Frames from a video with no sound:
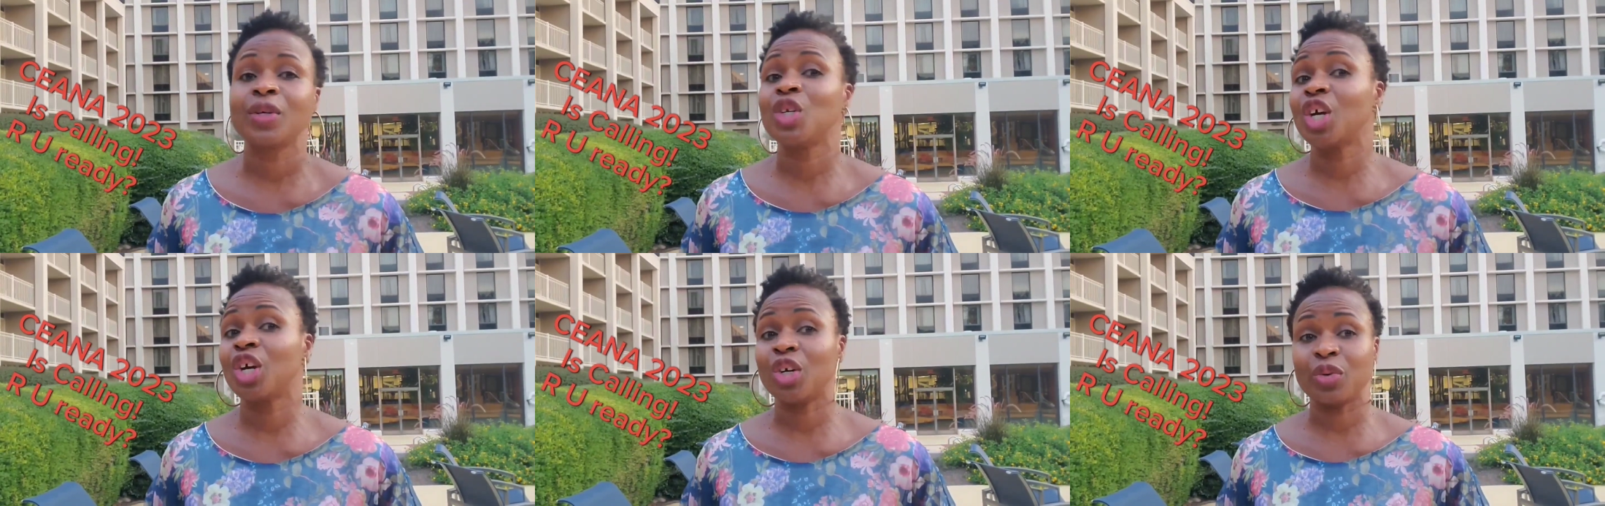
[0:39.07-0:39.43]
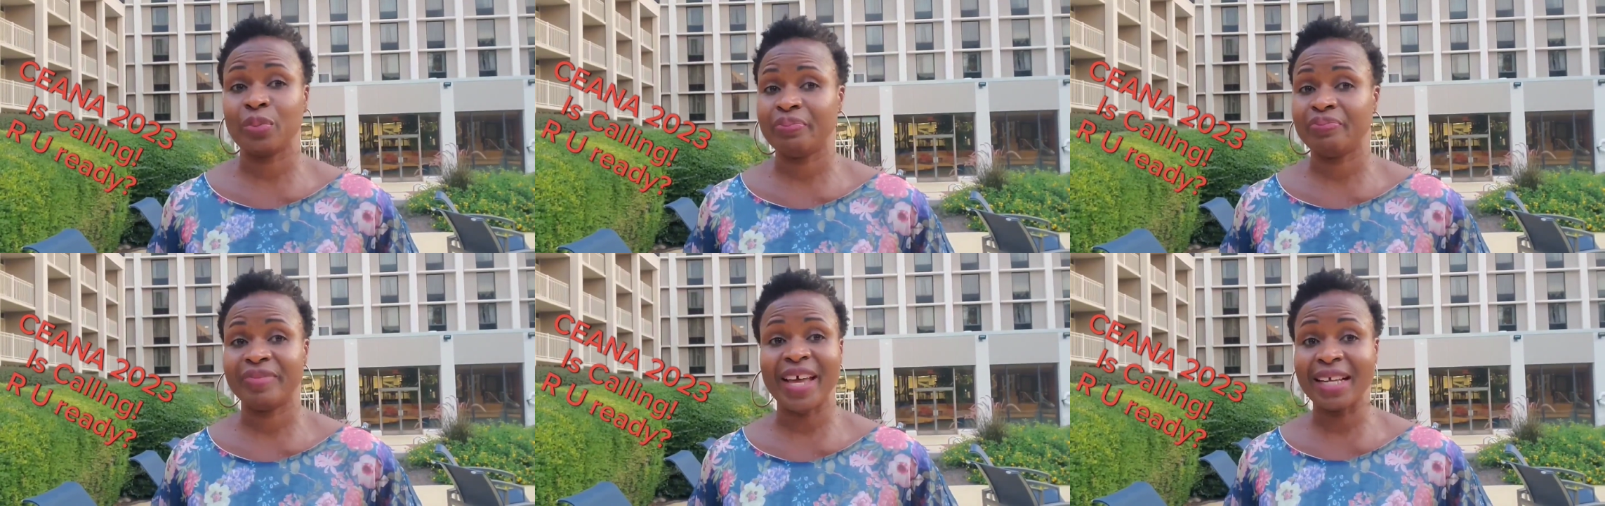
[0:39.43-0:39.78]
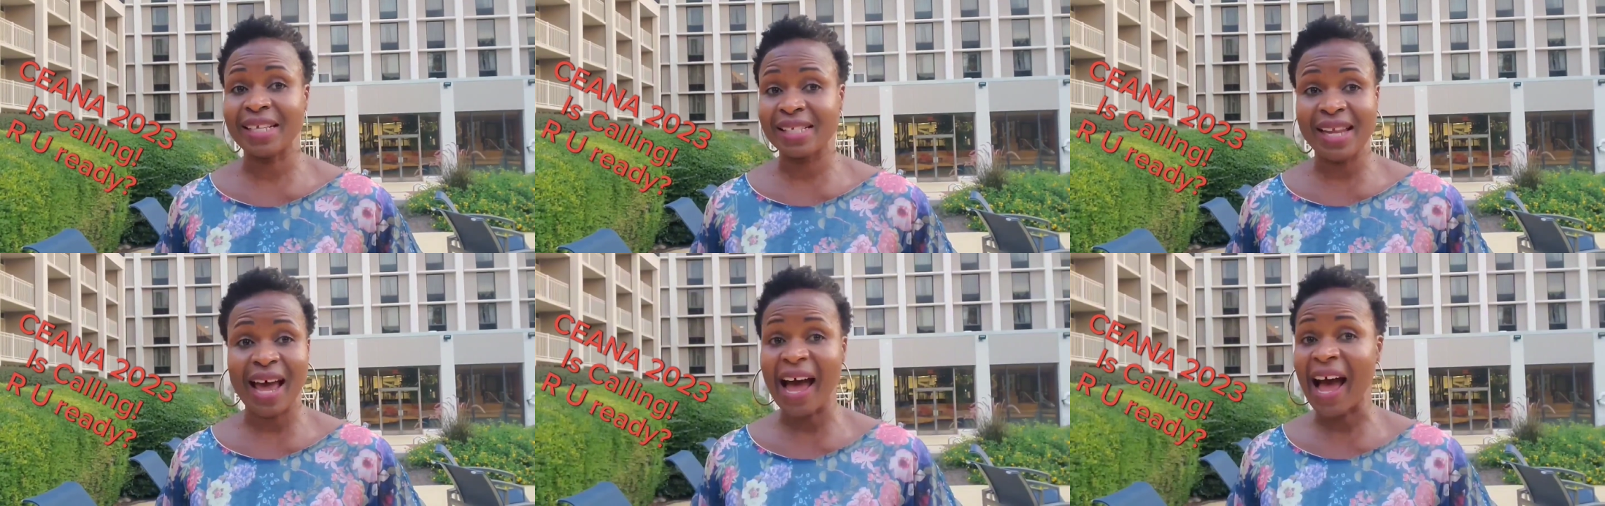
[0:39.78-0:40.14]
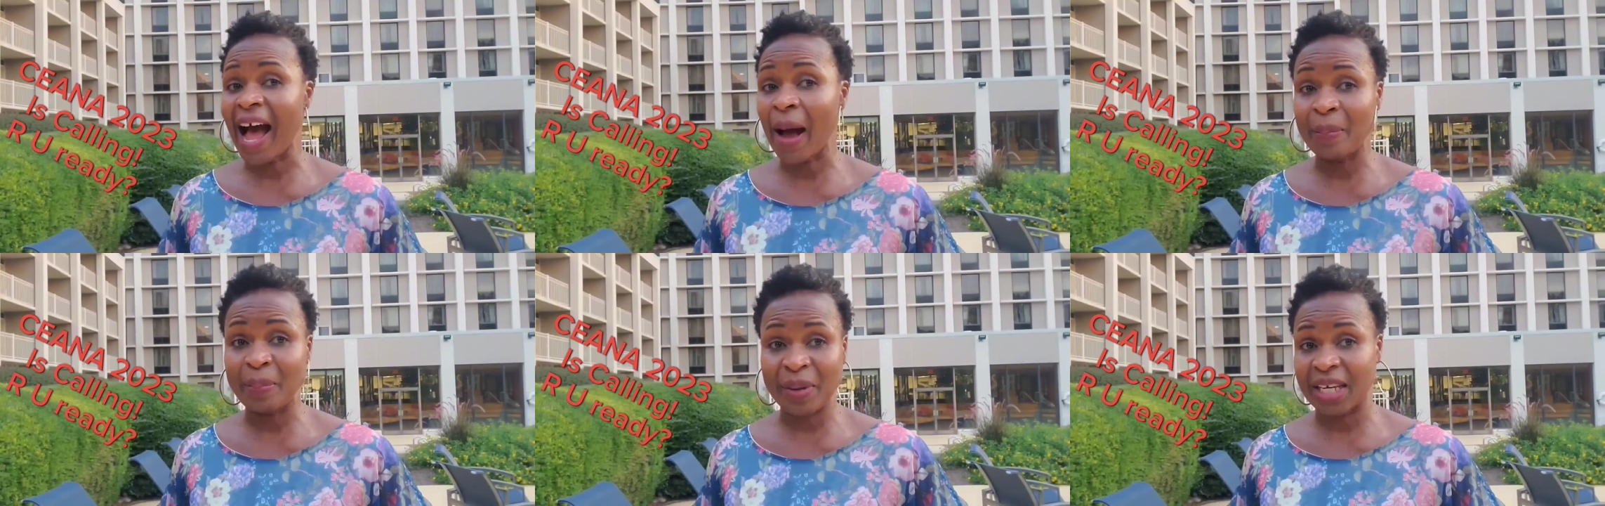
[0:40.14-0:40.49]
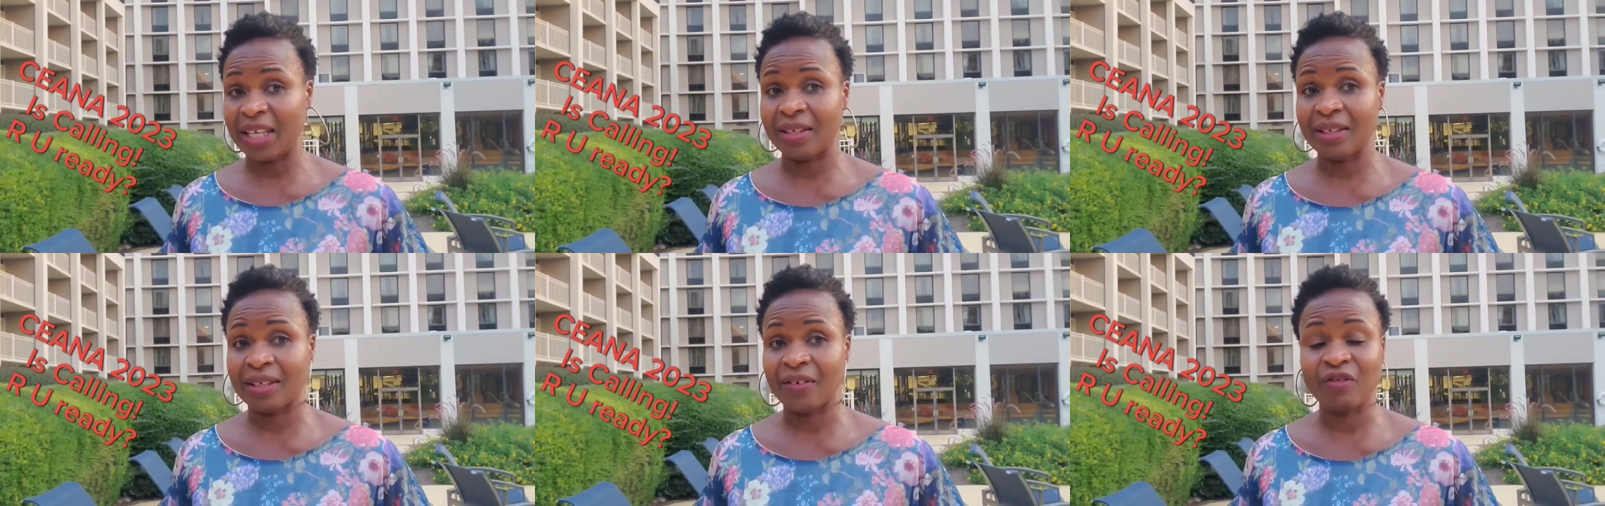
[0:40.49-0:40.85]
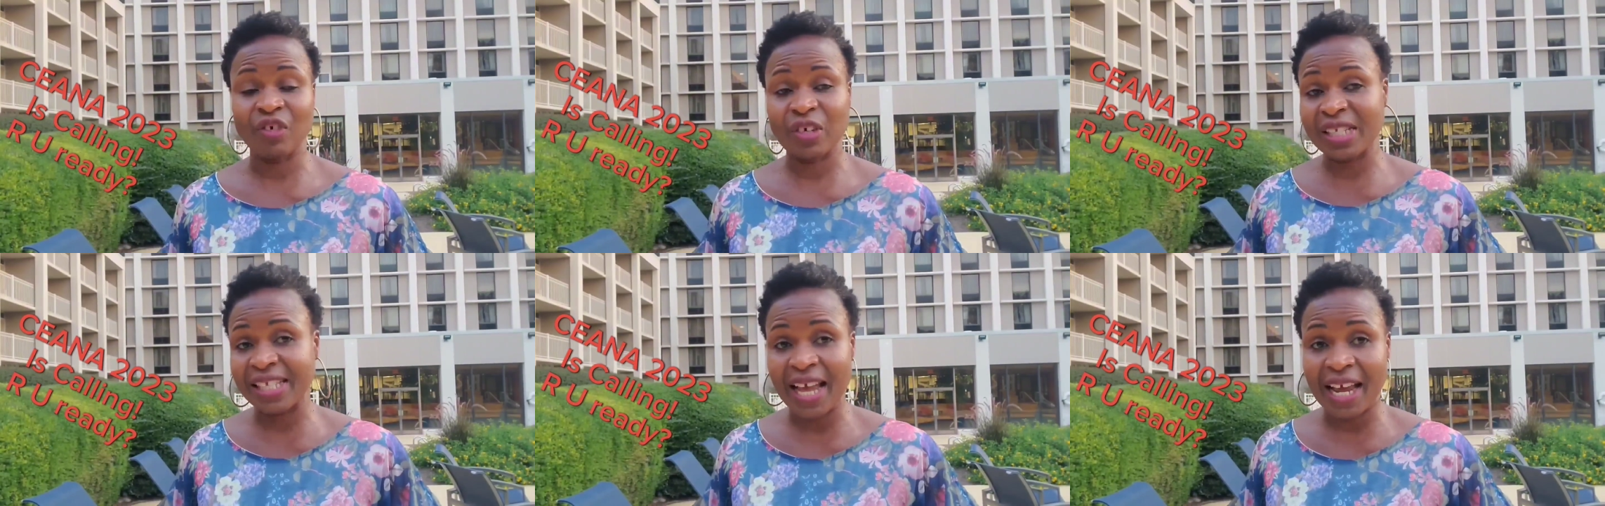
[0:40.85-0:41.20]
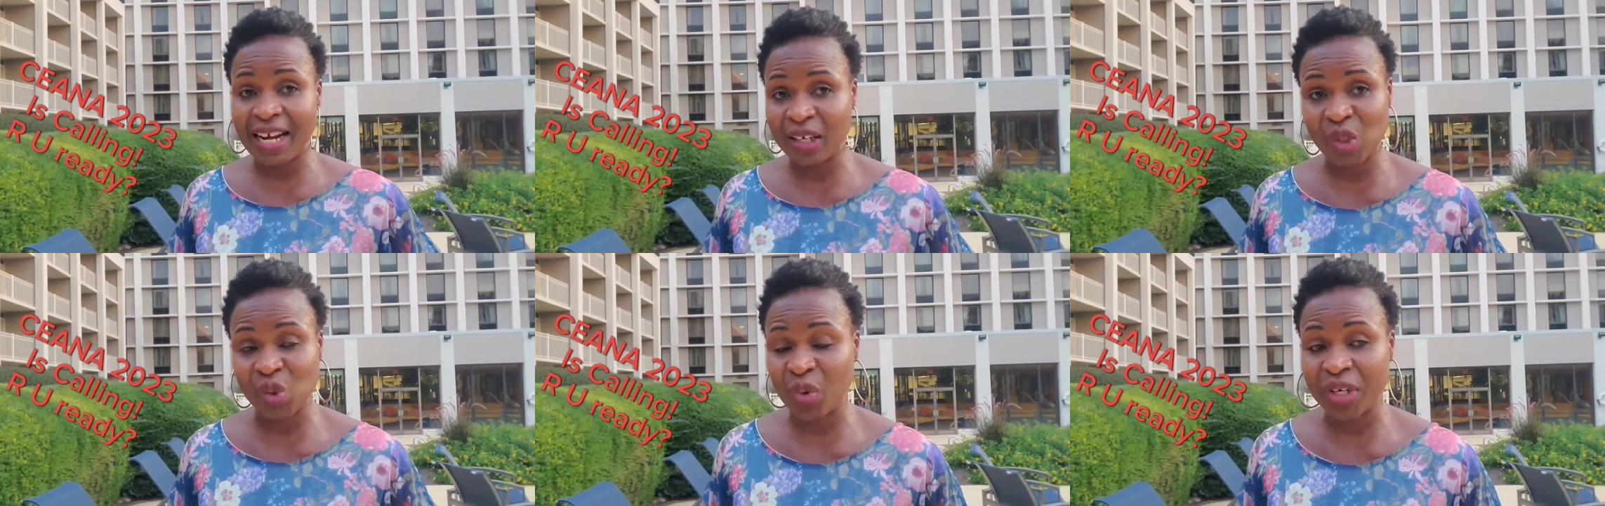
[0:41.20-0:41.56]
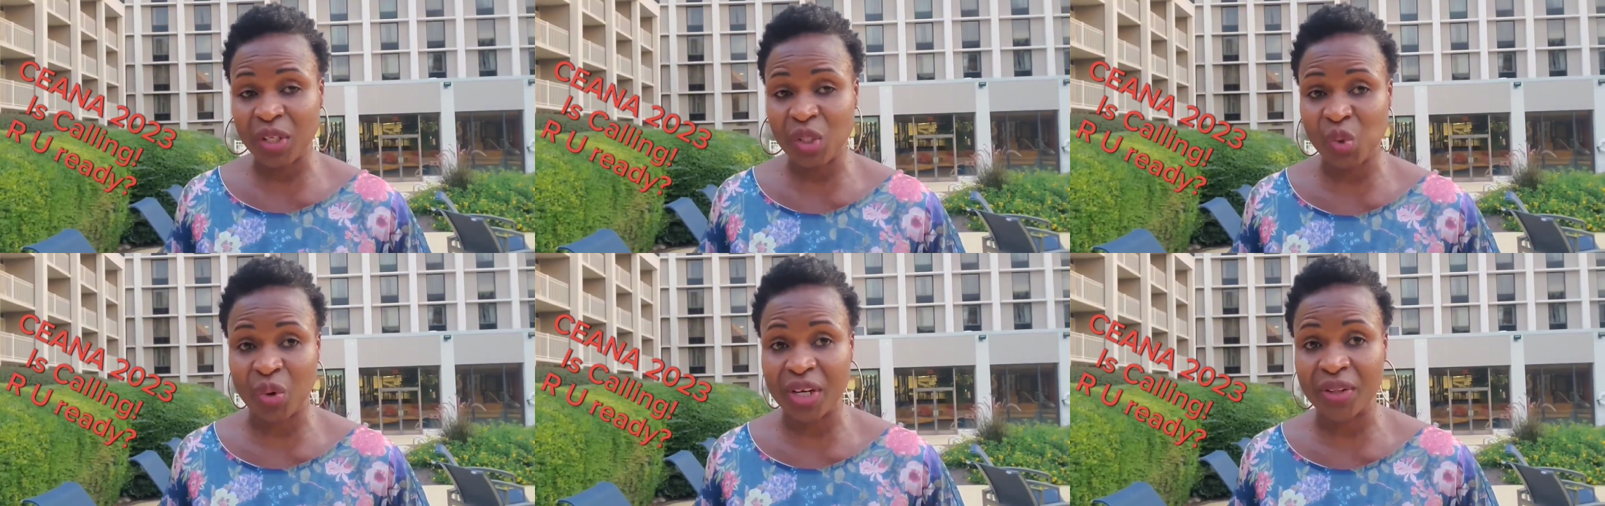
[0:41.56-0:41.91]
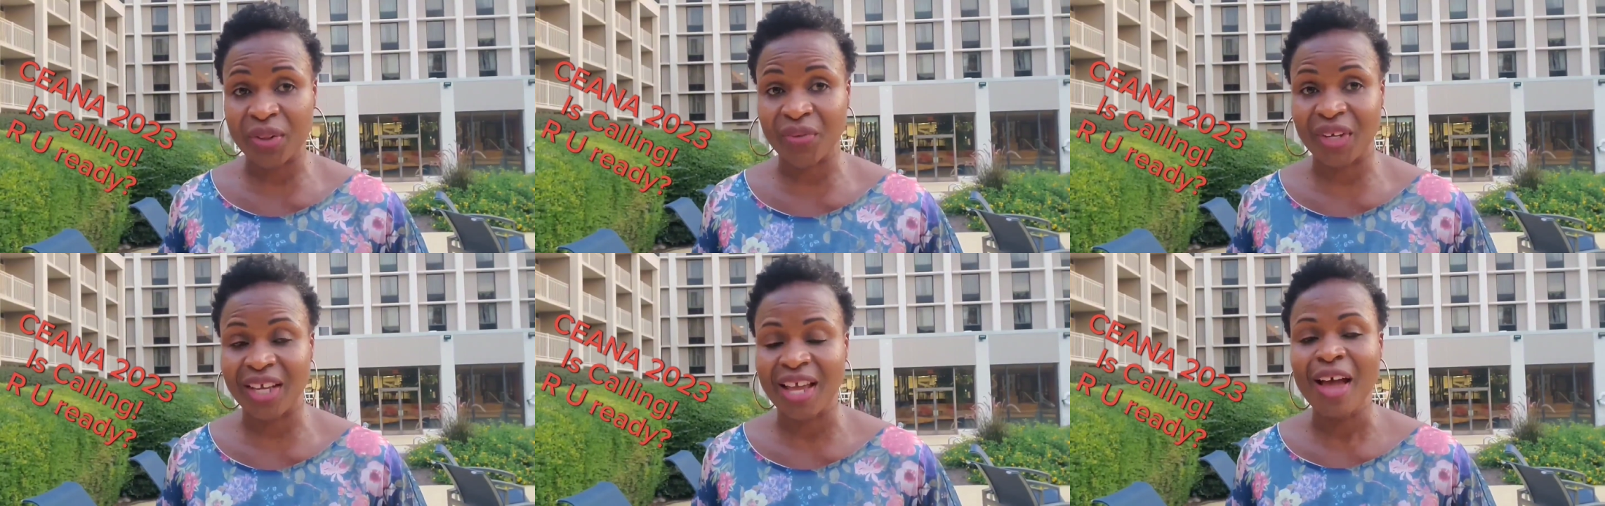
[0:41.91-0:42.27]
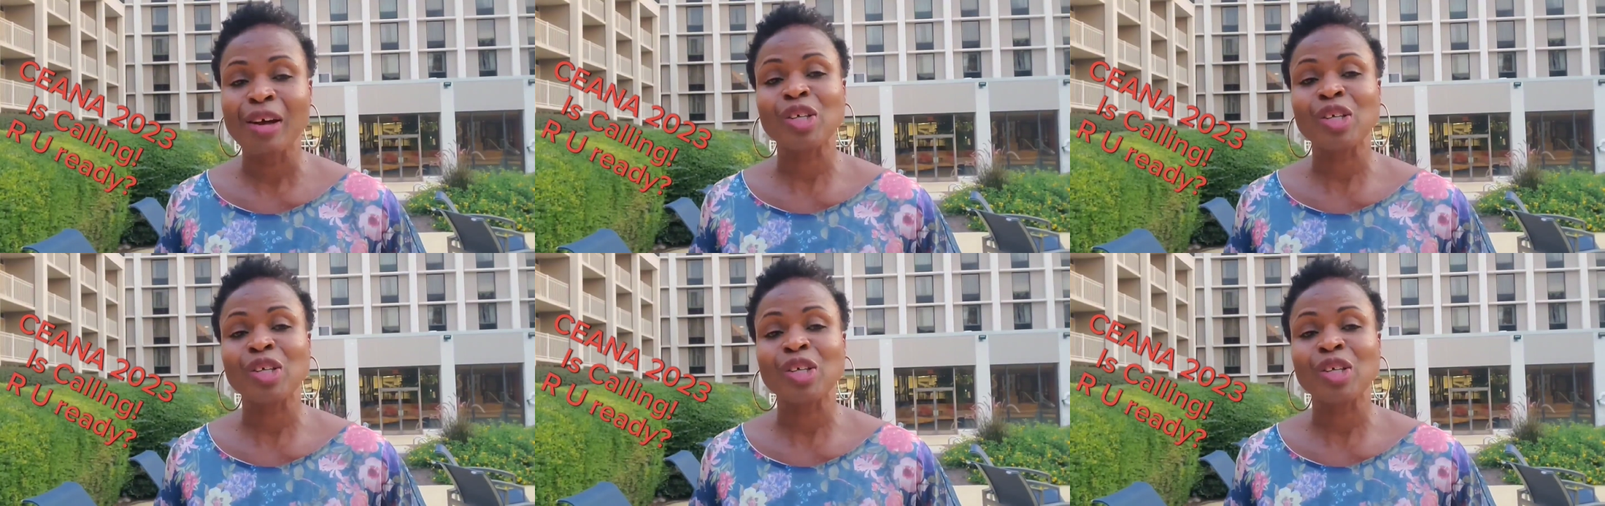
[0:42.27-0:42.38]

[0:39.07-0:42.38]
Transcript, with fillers: No, that's not happening for CEANA 2023.